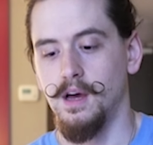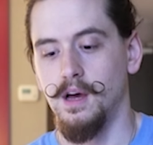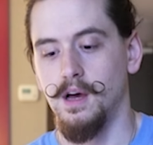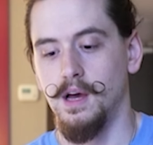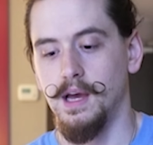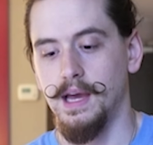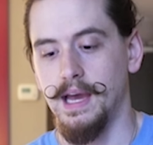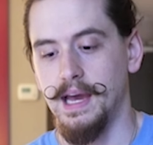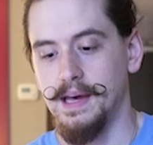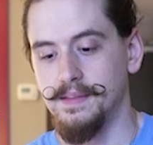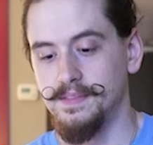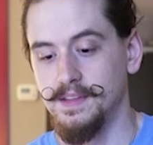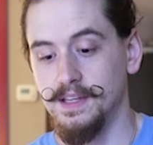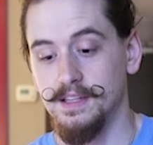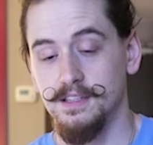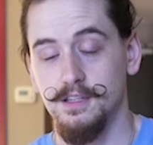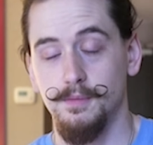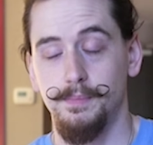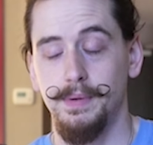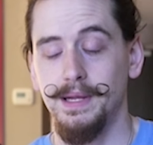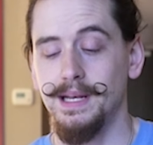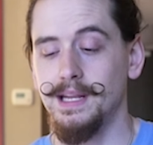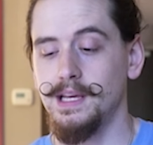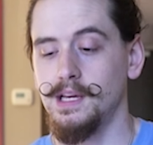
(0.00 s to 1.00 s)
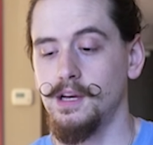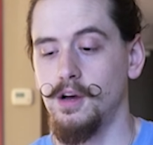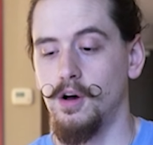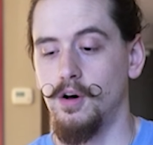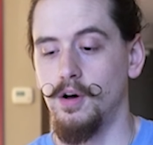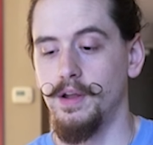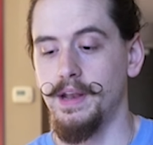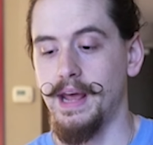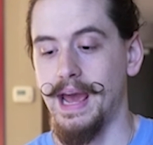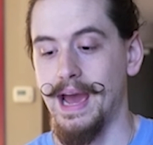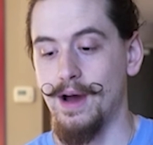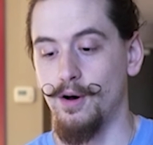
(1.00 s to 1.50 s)
And then depending
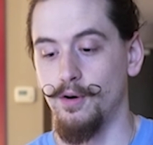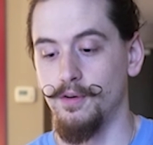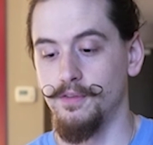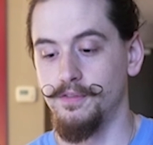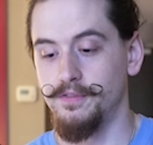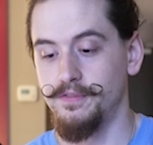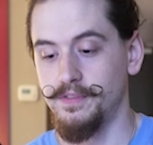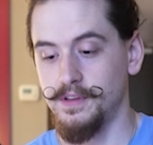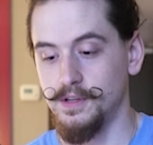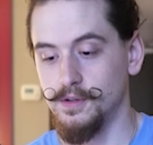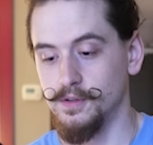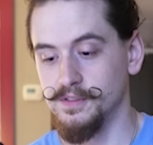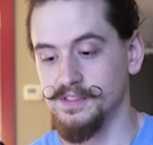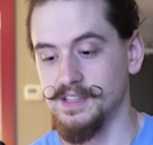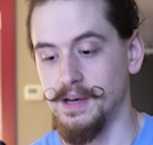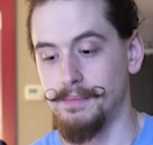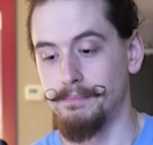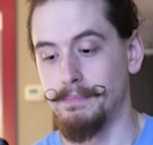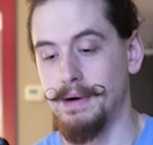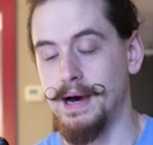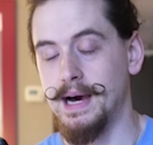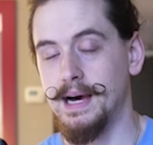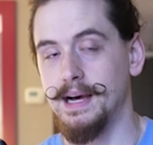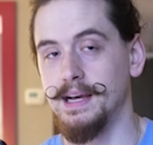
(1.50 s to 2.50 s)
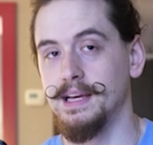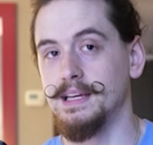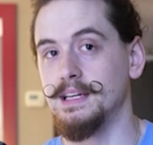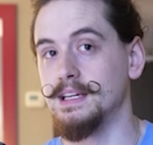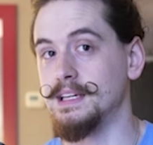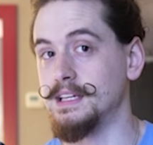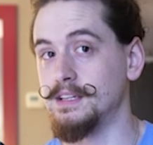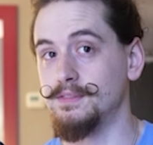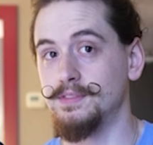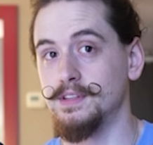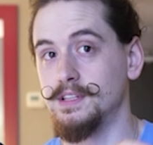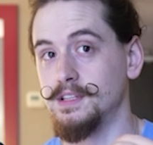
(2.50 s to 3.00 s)
on how it feels, I might
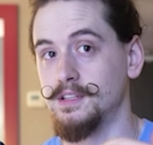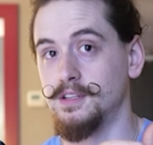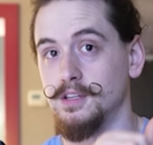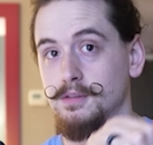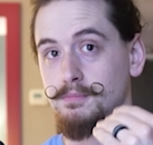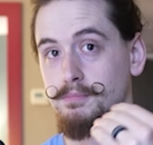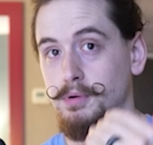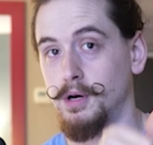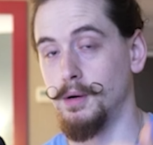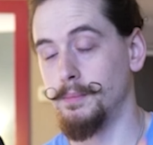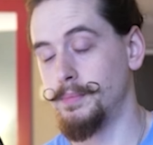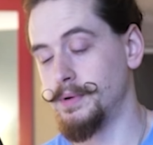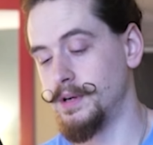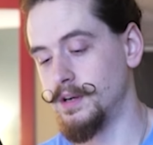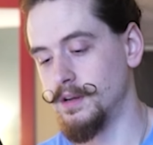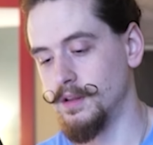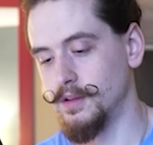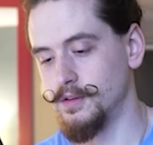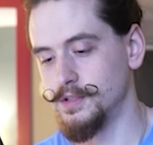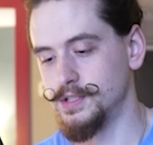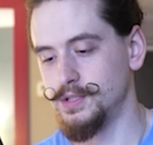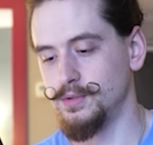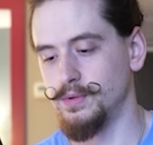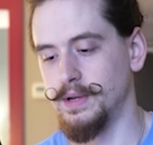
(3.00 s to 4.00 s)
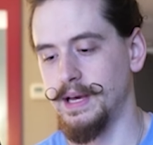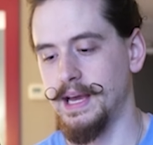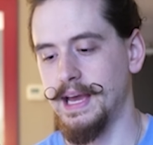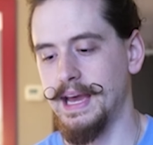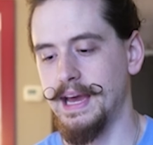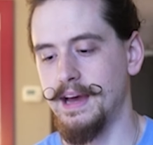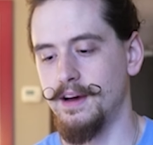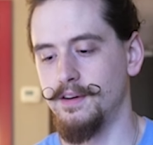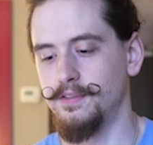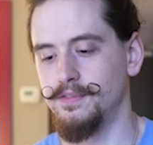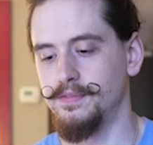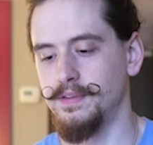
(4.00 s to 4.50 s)
even could bump it another 2.5
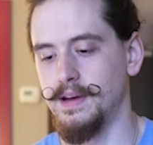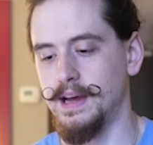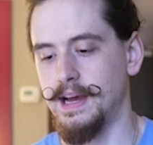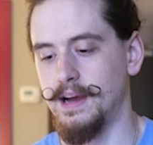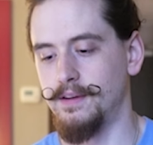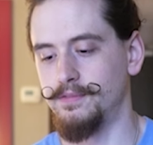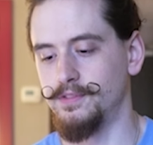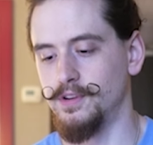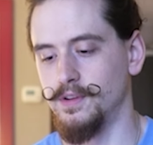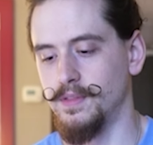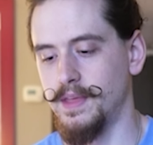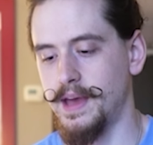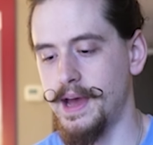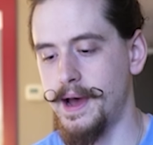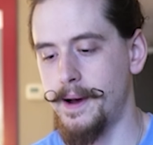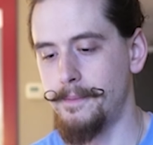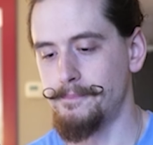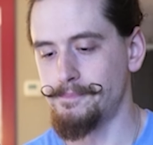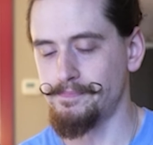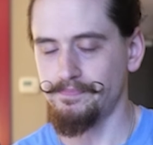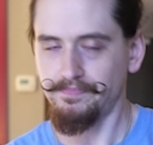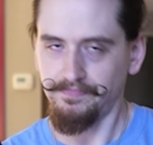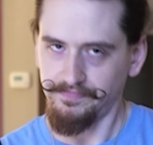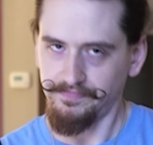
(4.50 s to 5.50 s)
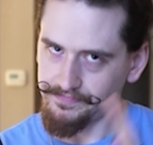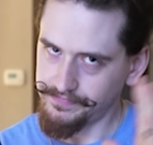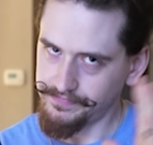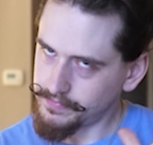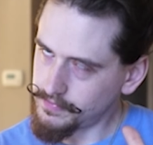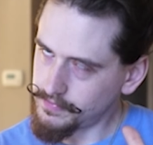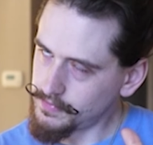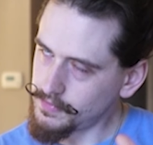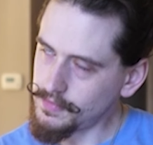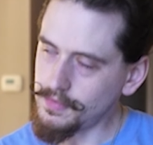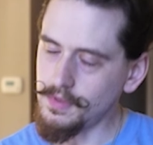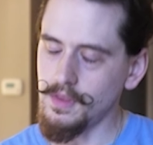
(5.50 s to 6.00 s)
after that.
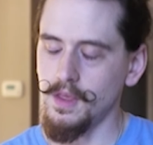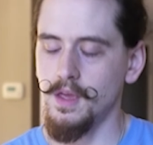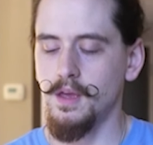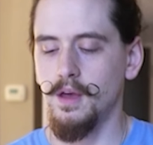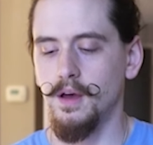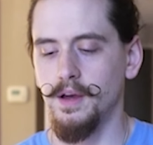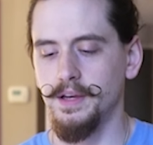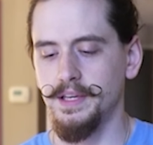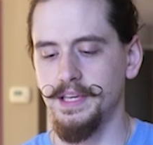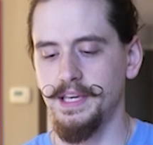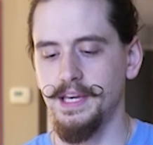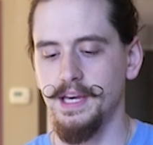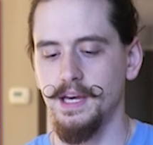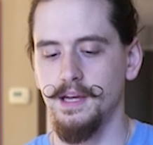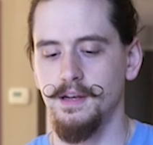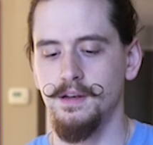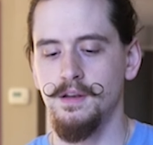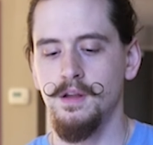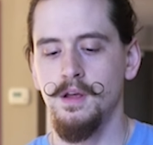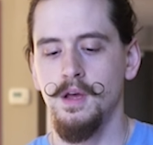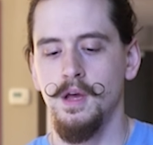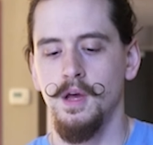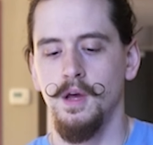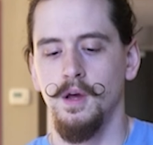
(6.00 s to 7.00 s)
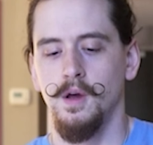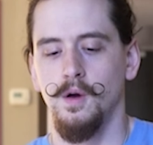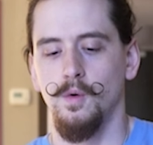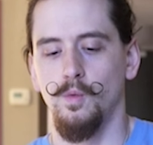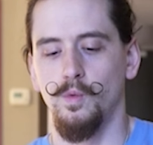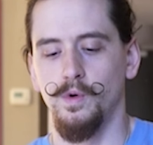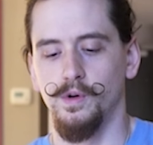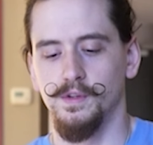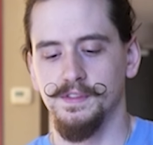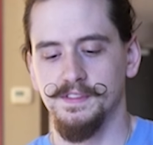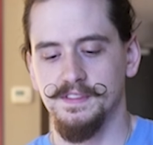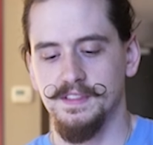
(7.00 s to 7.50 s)
Again, we'll